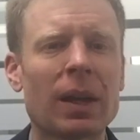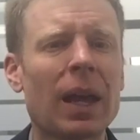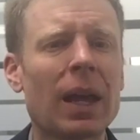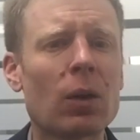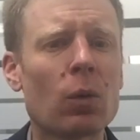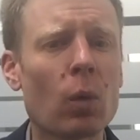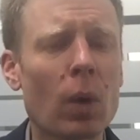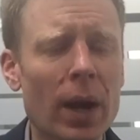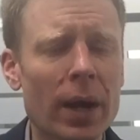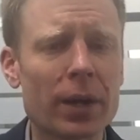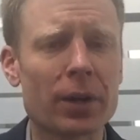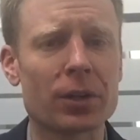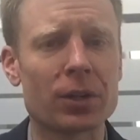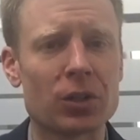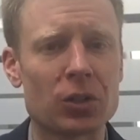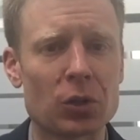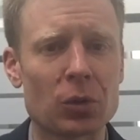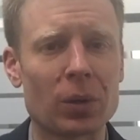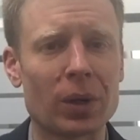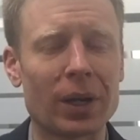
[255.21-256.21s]
And why are
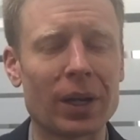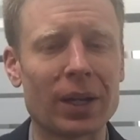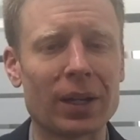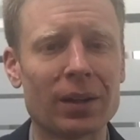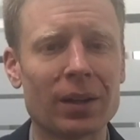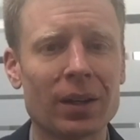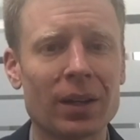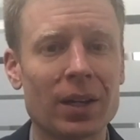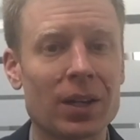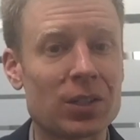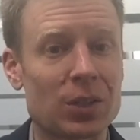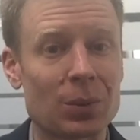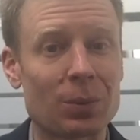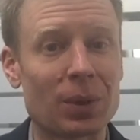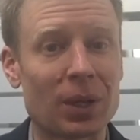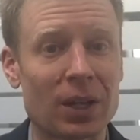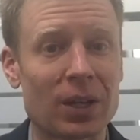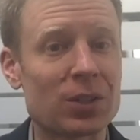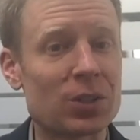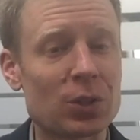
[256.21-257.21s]
you doing it? Is it
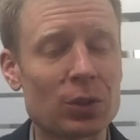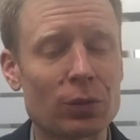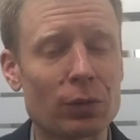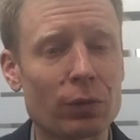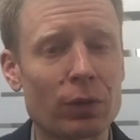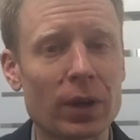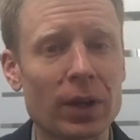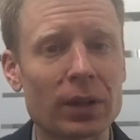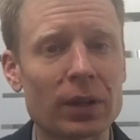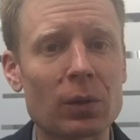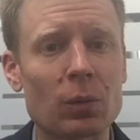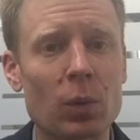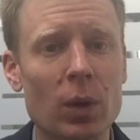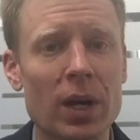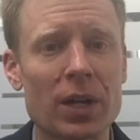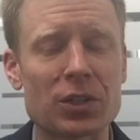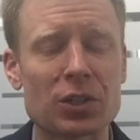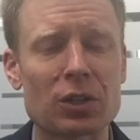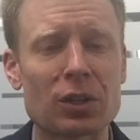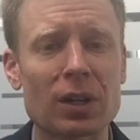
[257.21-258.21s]
because you finally
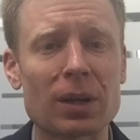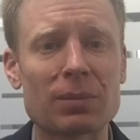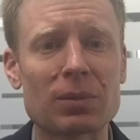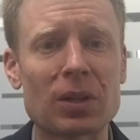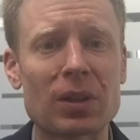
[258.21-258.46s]
wisened up